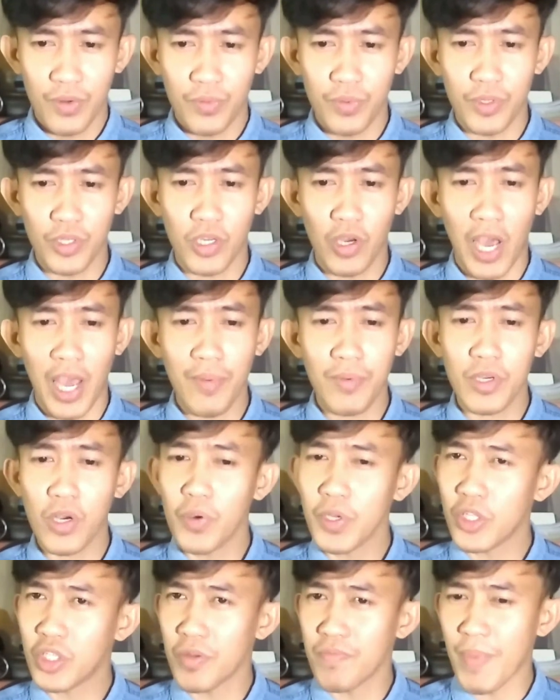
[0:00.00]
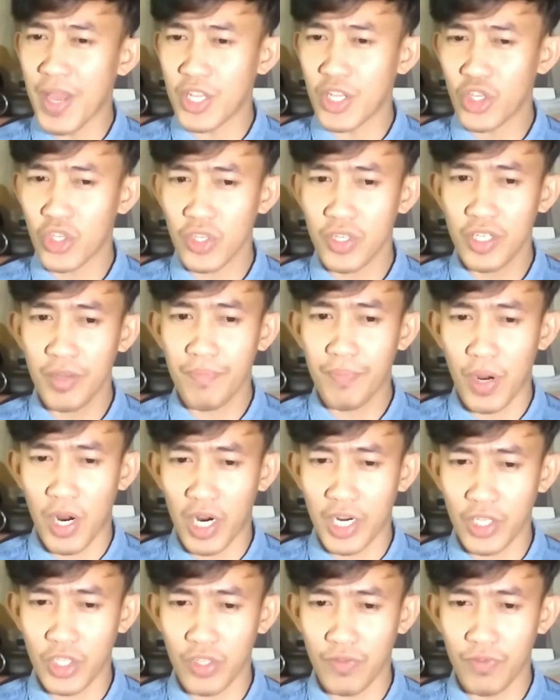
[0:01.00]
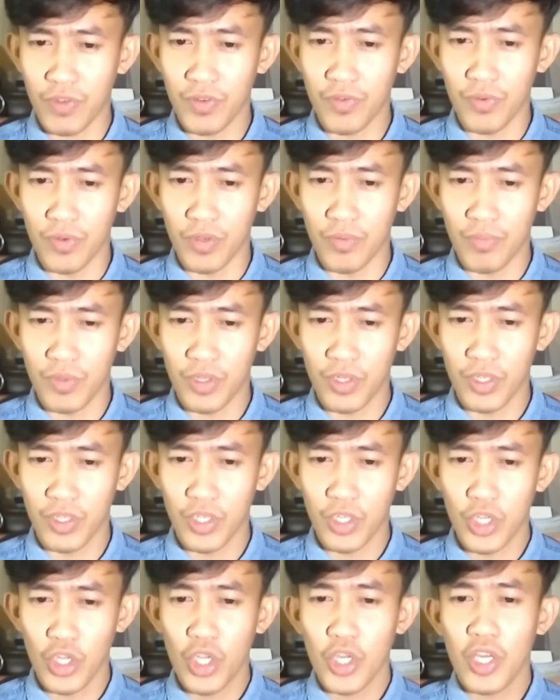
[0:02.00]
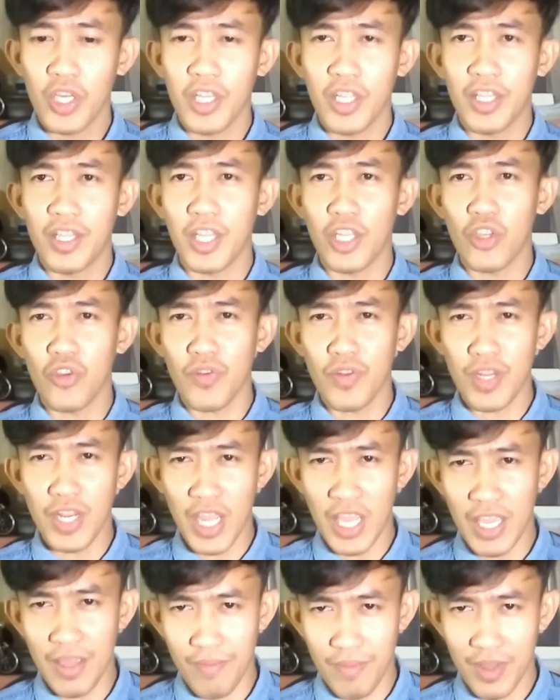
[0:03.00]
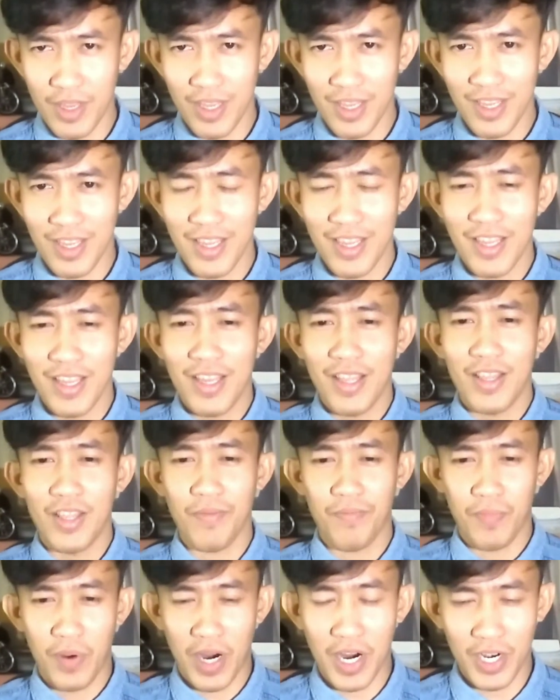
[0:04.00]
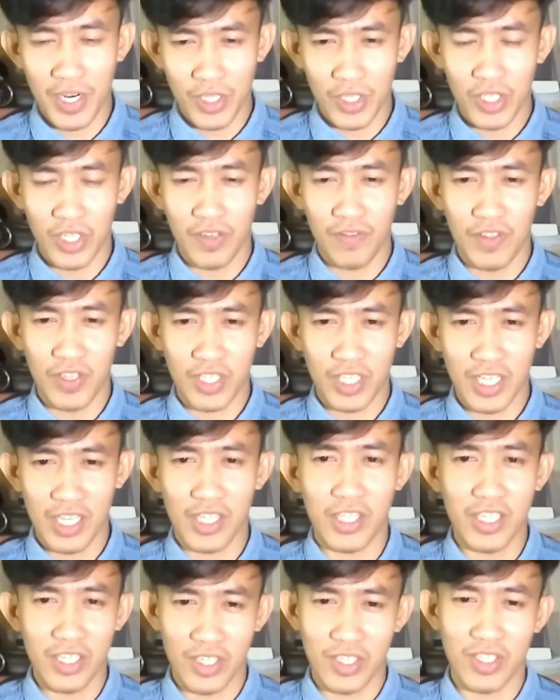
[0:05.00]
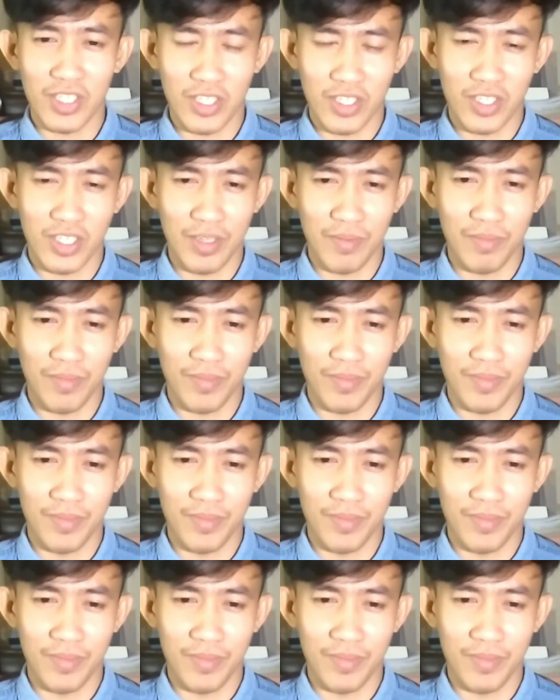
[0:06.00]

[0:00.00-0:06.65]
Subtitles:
I'm going to mention the parts of the room, then you name the parts of the skeletal system.